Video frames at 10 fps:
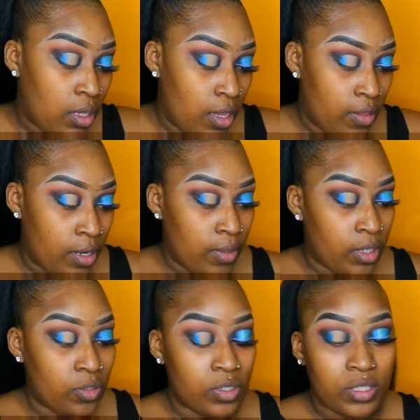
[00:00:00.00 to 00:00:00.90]
And then I'm
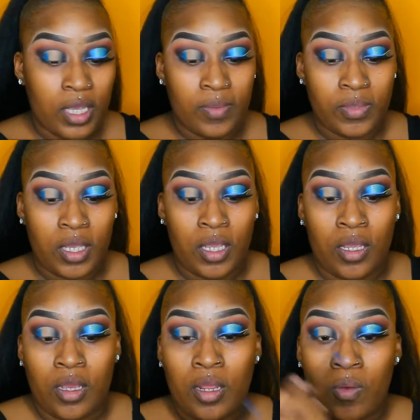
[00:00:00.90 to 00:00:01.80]
going to do the same
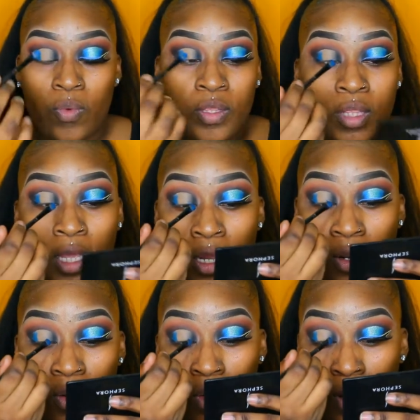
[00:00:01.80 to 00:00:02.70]
thing with the
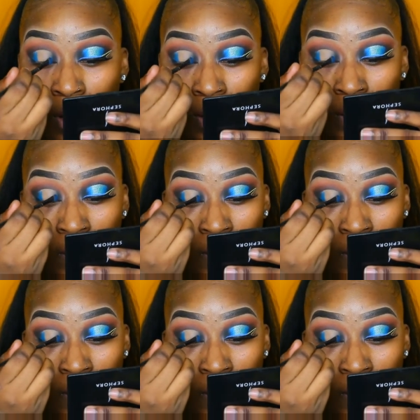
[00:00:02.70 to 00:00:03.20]
inner corner.